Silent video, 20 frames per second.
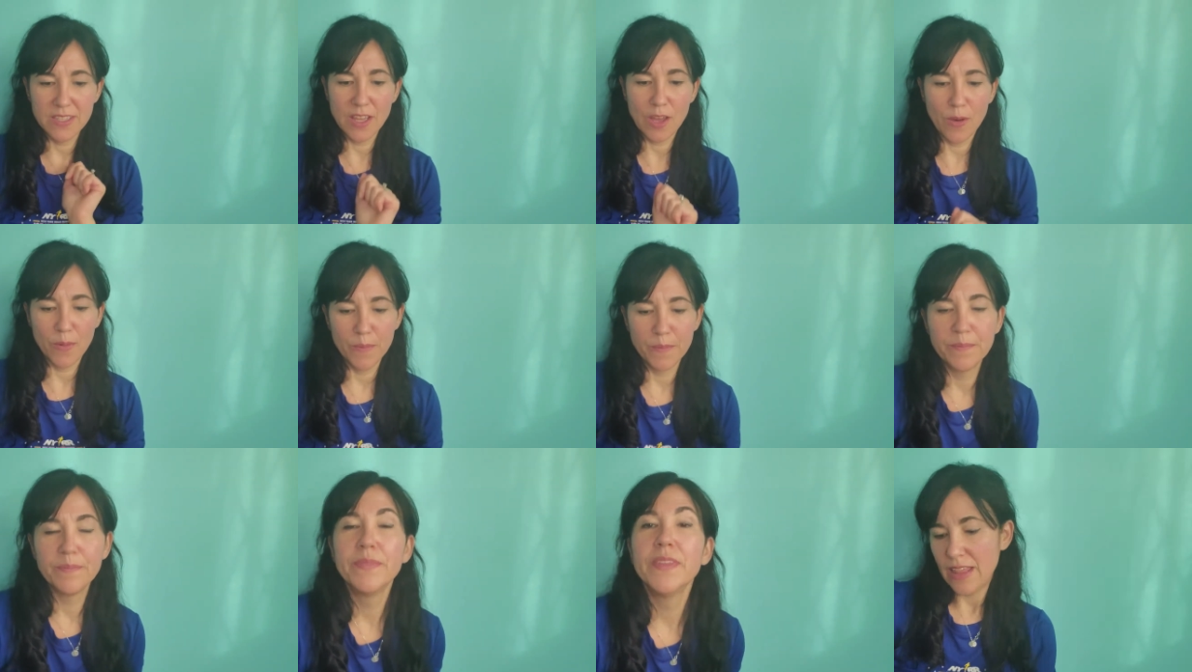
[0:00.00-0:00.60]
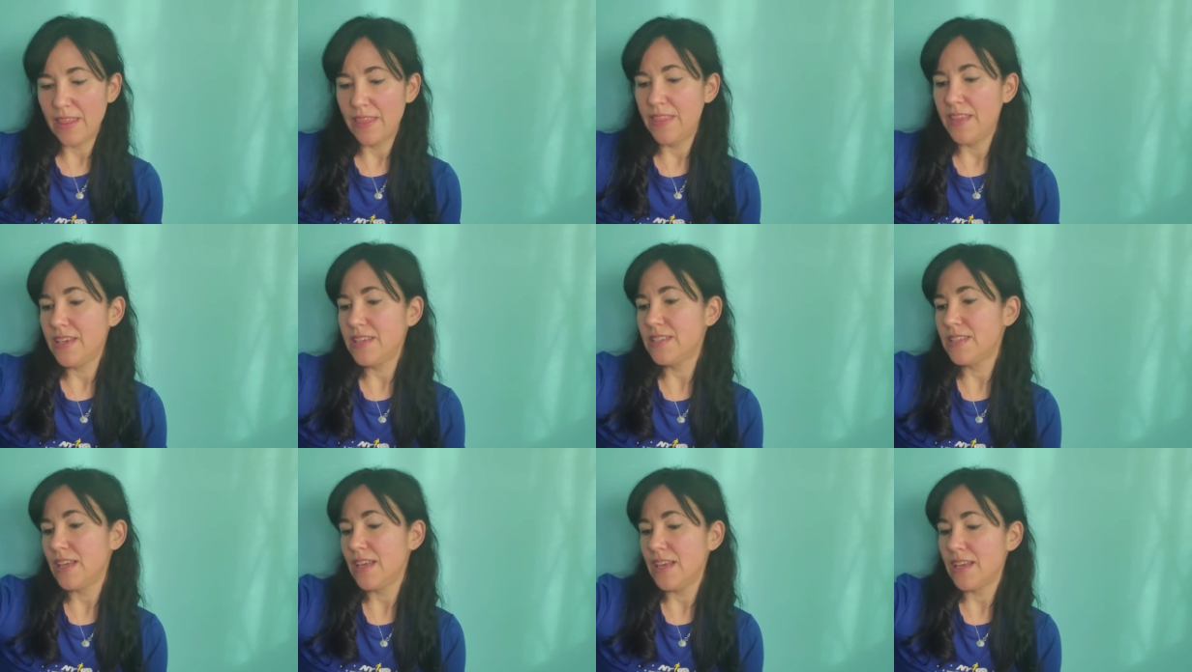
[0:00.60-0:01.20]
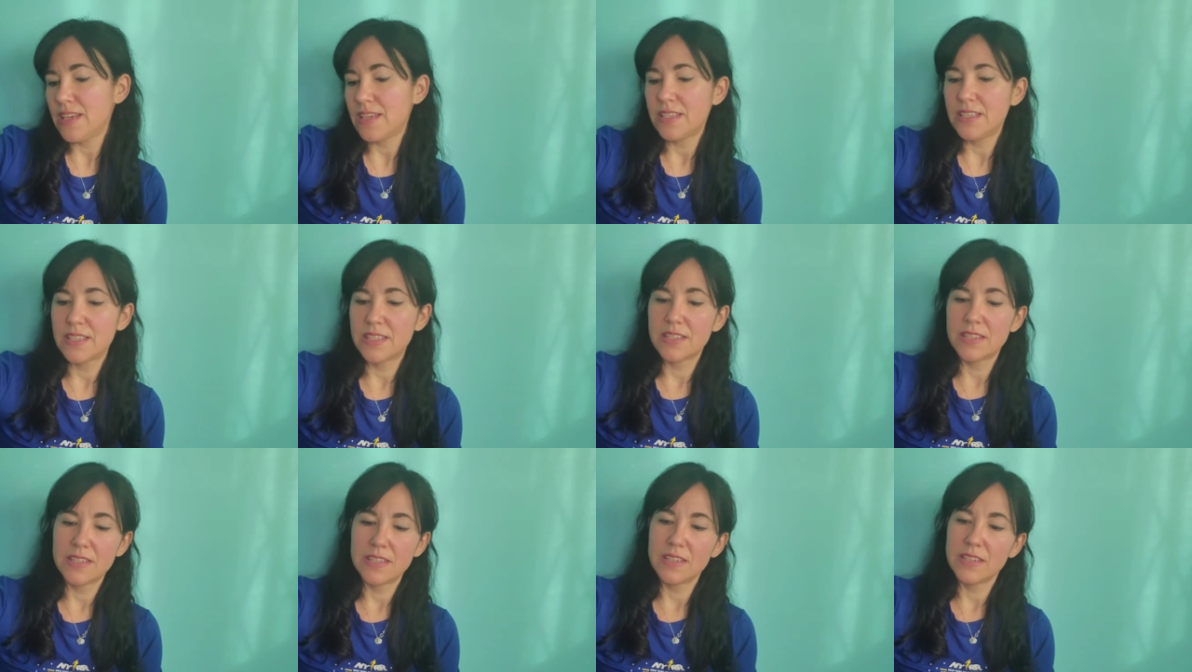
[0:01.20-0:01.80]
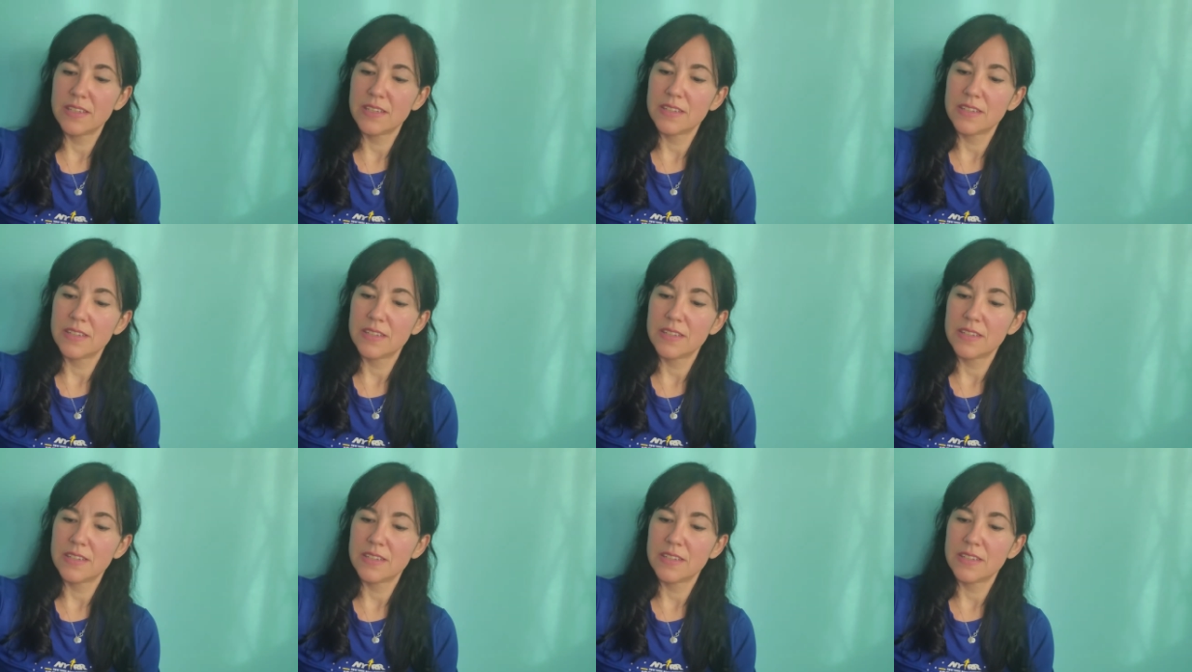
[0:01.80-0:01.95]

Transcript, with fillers: So this is